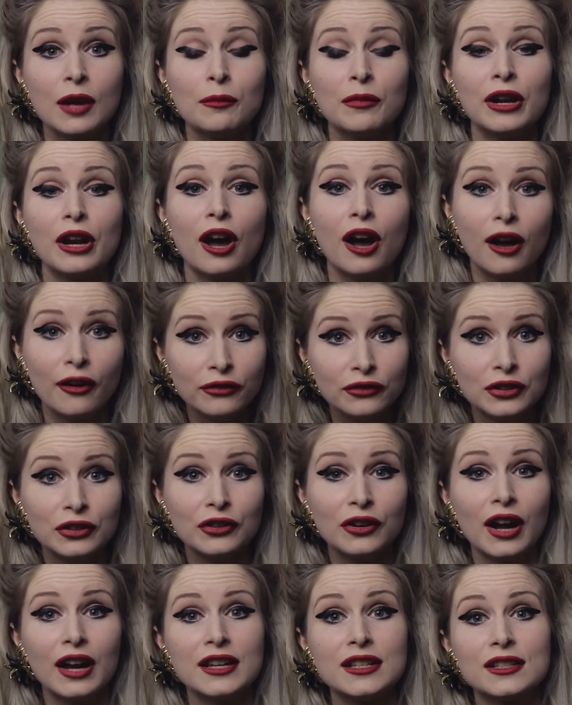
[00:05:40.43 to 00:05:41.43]
But
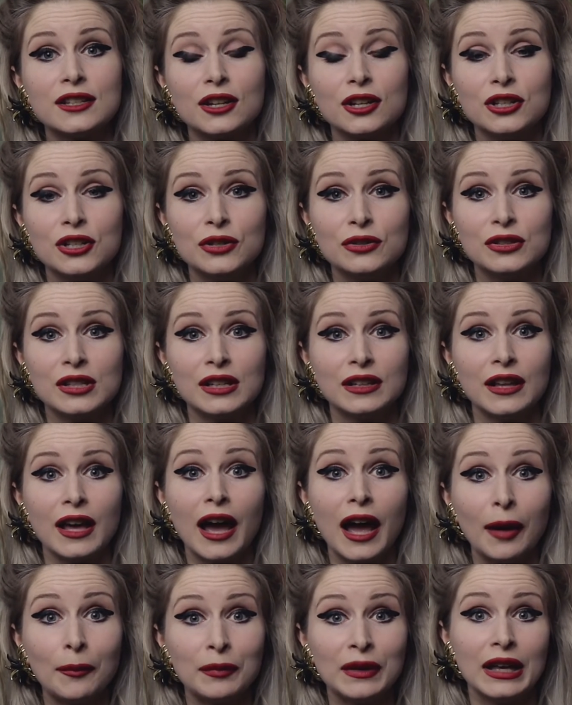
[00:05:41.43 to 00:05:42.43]
after I started using the
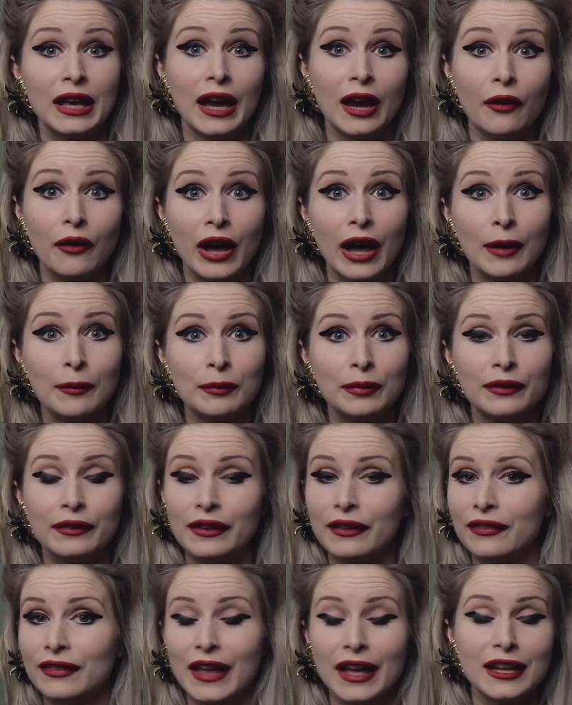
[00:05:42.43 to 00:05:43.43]
Happy Cow app,
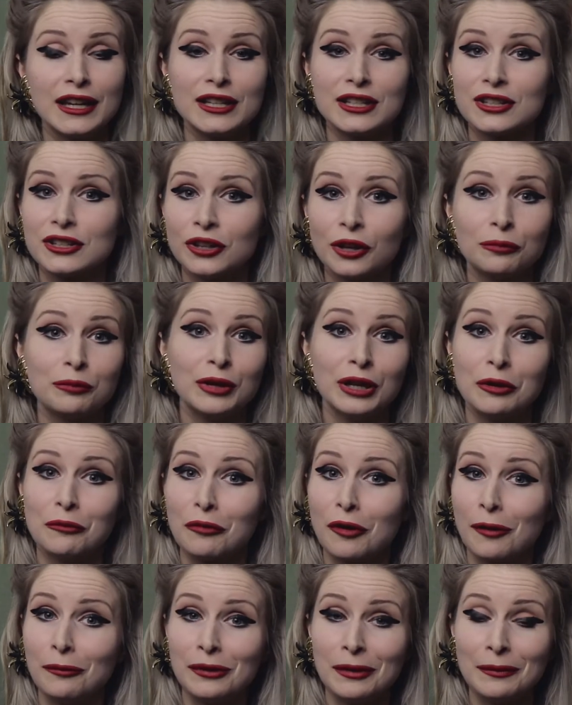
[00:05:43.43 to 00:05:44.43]
that has not been a
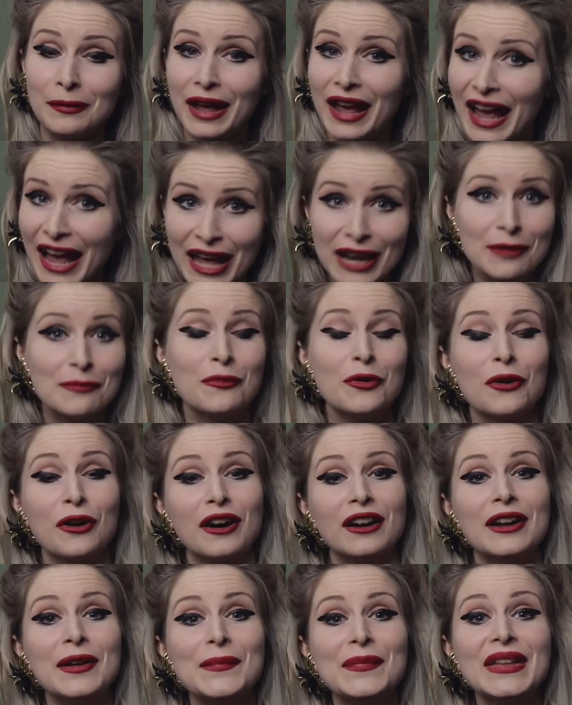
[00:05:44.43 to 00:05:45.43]
problem
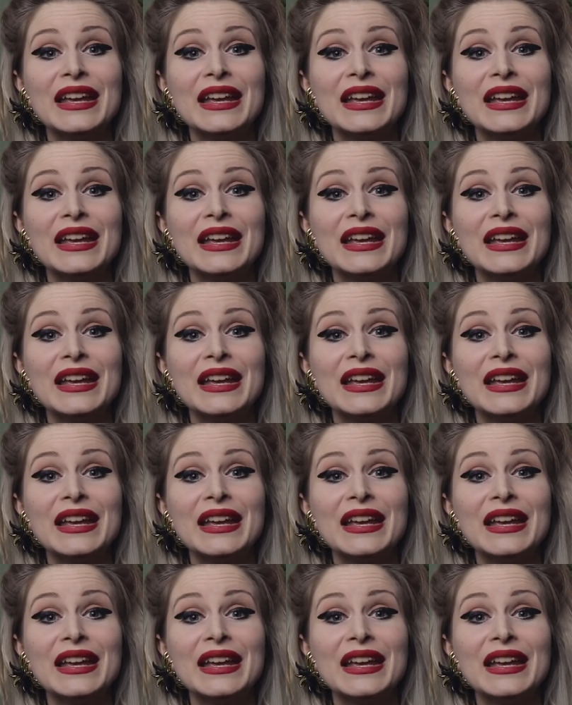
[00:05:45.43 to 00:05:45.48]
anymore.